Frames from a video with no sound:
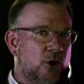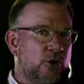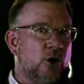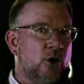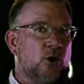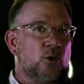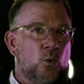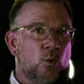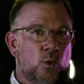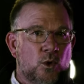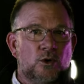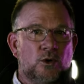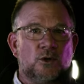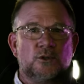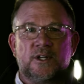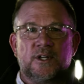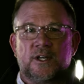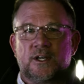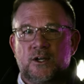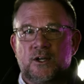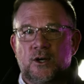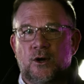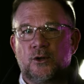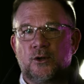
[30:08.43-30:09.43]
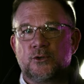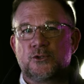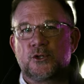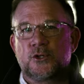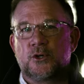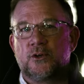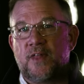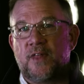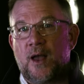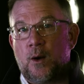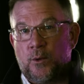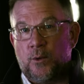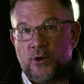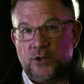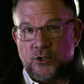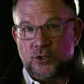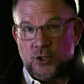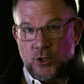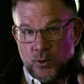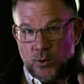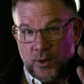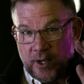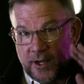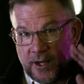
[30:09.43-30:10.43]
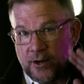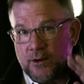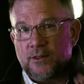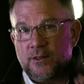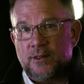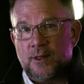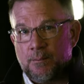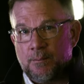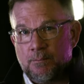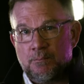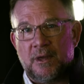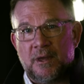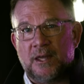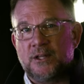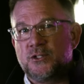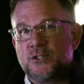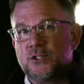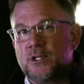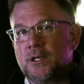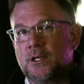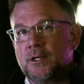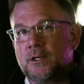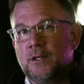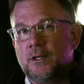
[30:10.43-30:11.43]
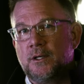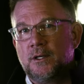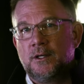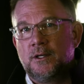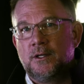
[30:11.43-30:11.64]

on our world and culture that when you hear them mentioned,